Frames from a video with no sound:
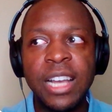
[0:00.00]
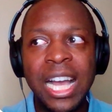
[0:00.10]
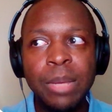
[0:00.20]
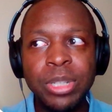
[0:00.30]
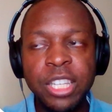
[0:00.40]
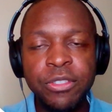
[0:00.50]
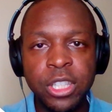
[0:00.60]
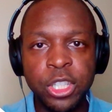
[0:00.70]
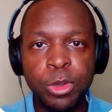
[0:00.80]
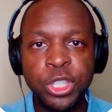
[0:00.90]
I believe in the
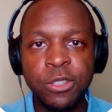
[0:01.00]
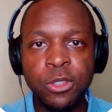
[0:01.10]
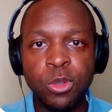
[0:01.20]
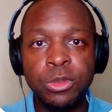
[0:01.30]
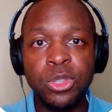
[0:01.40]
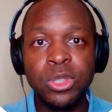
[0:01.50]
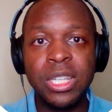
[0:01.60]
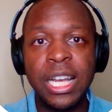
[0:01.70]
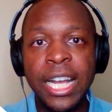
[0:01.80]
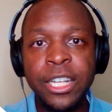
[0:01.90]
inspiration of the scriptures.
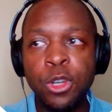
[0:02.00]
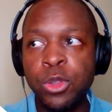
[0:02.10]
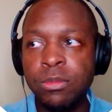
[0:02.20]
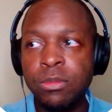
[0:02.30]
I know that